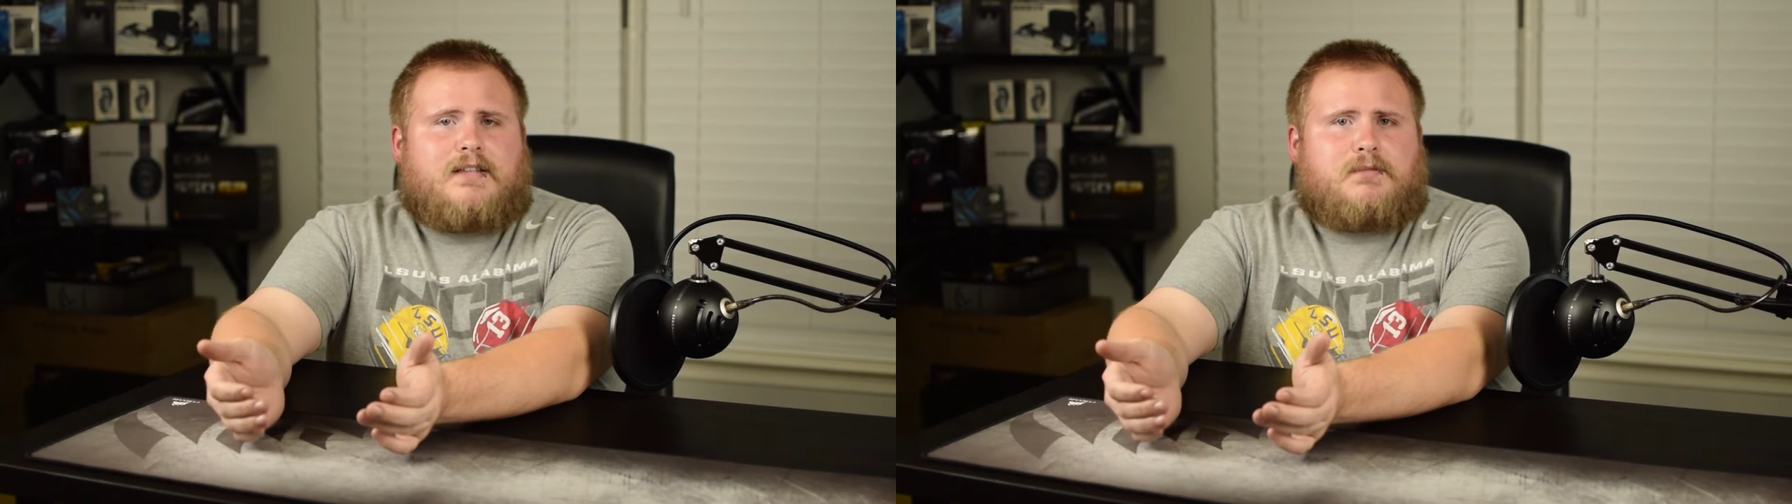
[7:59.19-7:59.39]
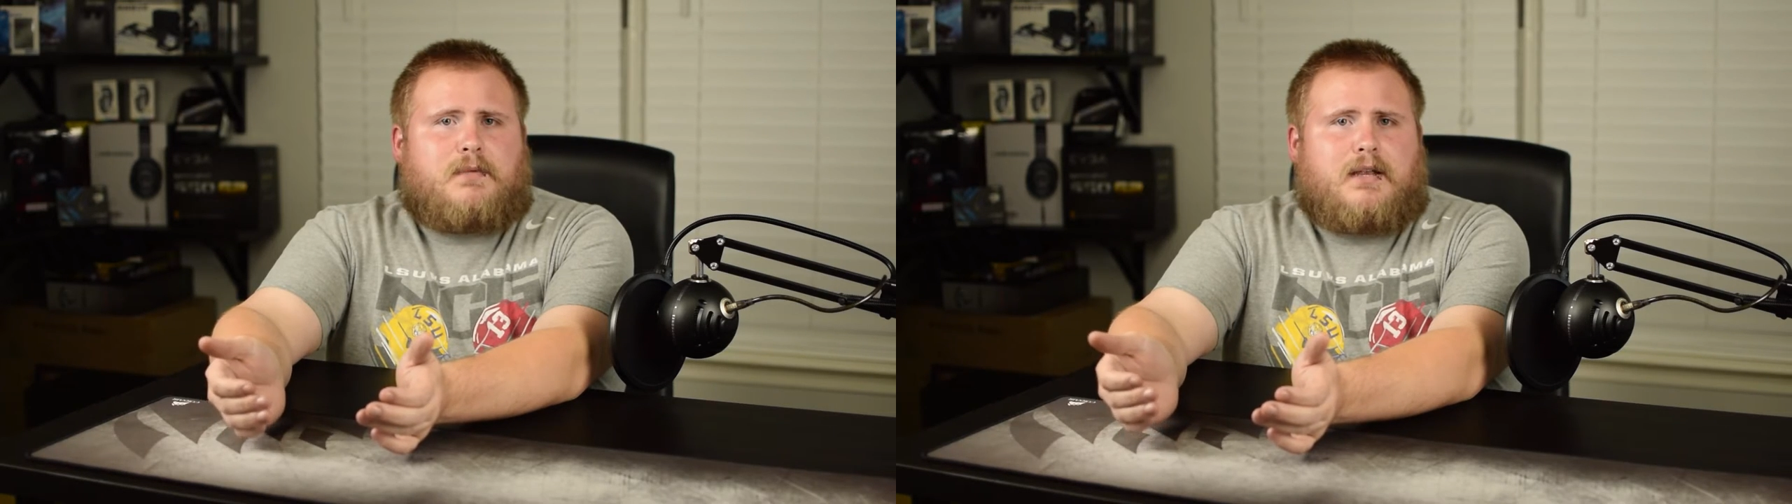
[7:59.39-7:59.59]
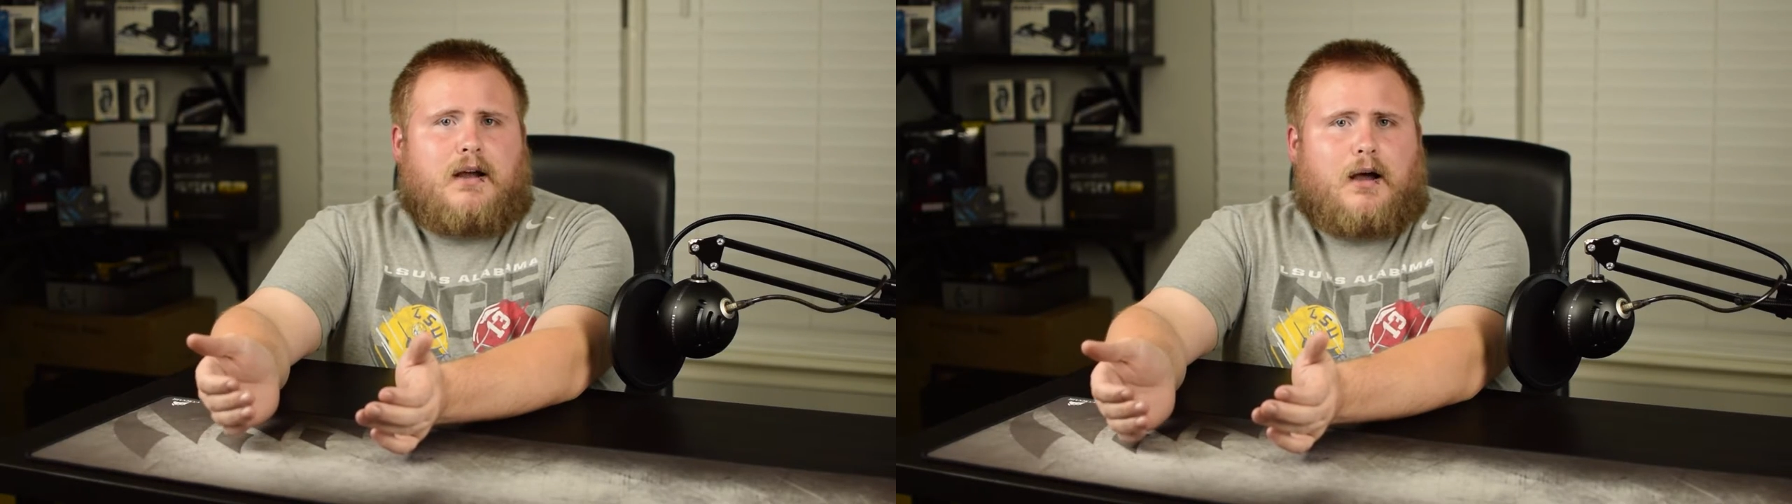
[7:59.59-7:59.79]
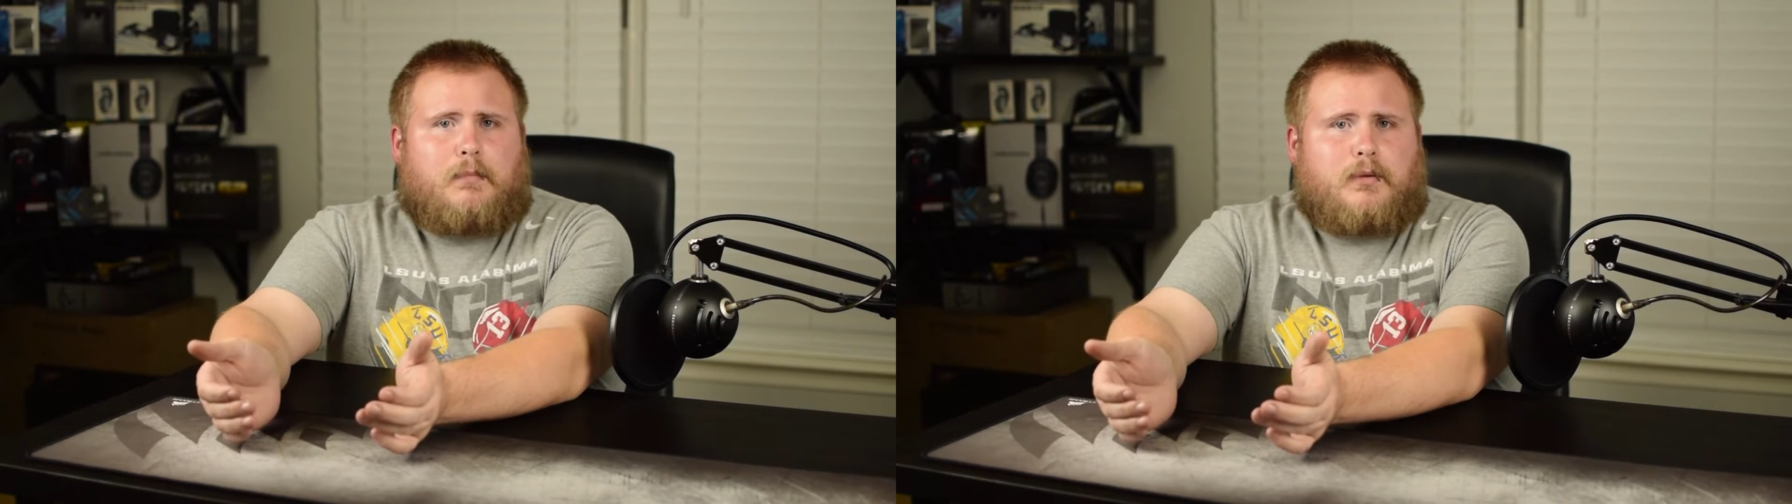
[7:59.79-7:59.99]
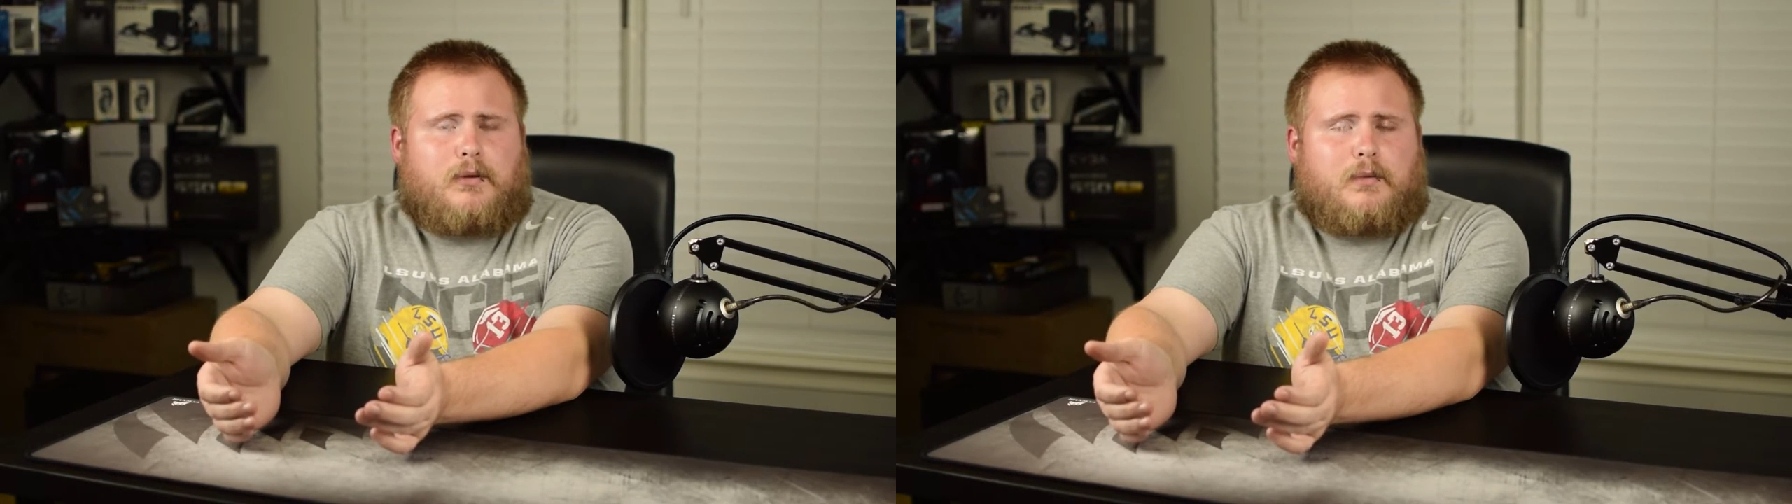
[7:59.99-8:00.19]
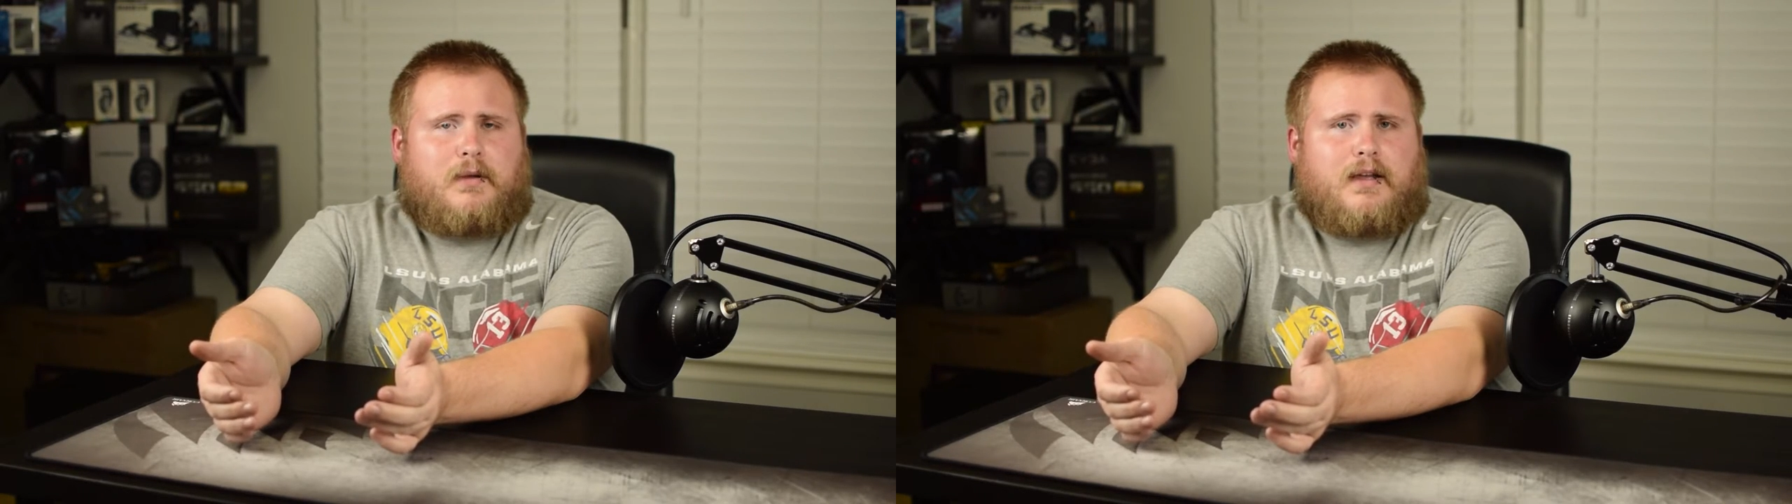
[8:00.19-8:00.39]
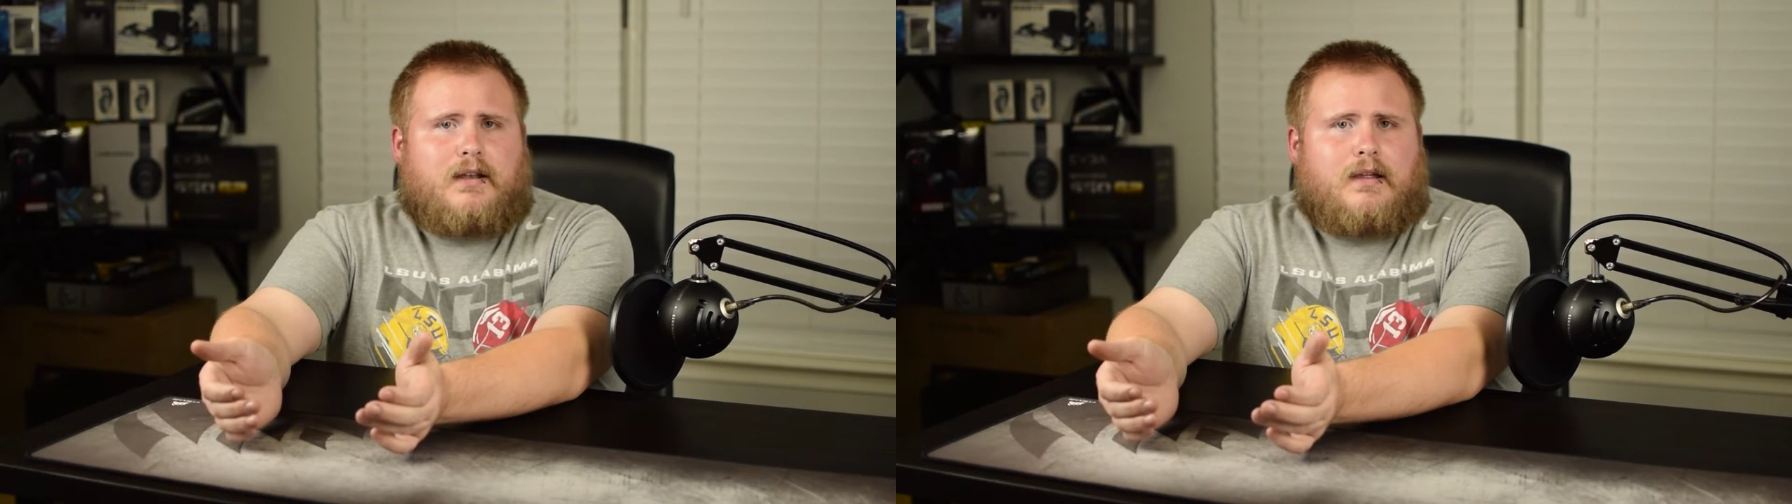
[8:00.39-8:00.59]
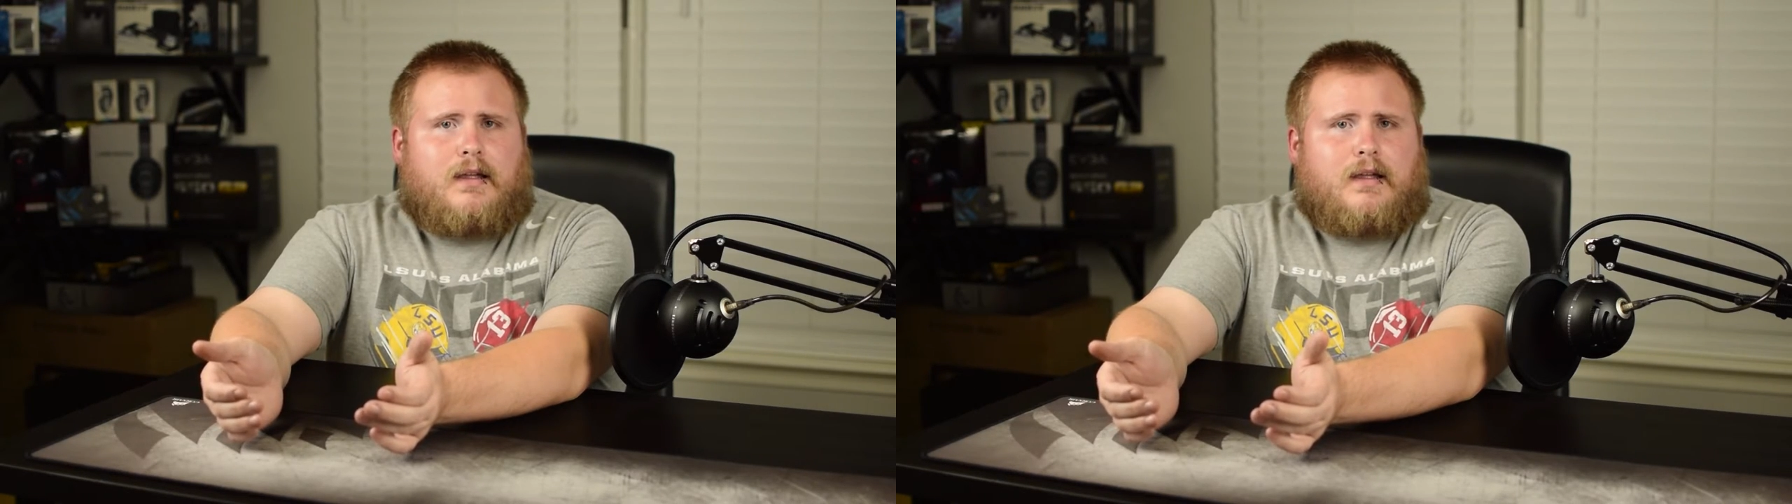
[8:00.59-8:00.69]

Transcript: speed up a little bit.